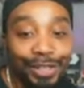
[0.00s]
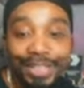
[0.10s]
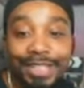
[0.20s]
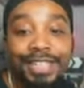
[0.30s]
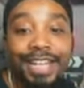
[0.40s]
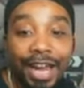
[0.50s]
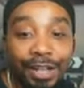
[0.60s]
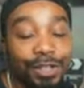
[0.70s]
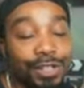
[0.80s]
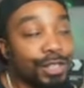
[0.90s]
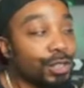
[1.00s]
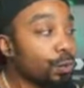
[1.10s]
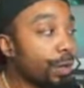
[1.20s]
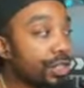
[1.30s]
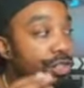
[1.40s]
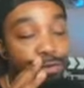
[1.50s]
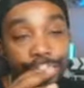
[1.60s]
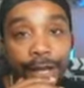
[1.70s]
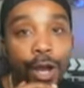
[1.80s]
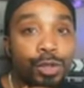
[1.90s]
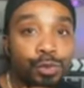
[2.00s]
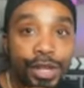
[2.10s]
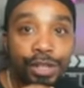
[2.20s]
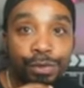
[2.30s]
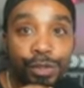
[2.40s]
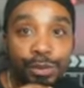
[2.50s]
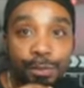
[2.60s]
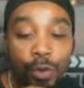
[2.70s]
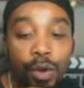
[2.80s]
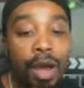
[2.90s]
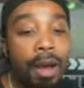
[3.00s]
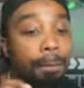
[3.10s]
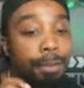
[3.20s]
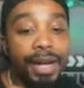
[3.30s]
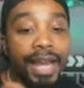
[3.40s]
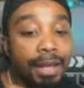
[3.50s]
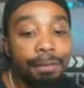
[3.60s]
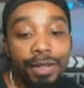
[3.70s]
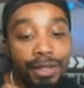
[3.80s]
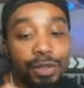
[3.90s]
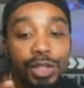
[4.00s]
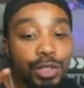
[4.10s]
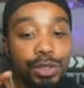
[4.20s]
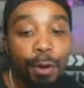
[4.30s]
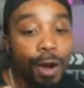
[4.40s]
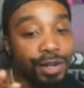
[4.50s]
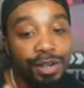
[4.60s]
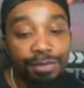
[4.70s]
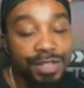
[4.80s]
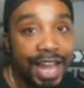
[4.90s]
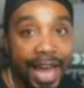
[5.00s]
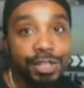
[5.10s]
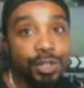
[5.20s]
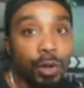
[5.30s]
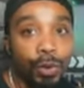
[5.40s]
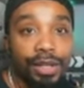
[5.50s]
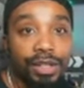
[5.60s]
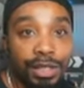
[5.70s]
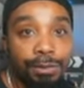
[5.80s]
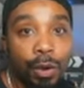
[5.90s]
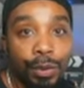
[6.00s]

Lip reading: This is not a good situation. Vhagar is ready for the smoke, but Aemon is smart enough not to keep going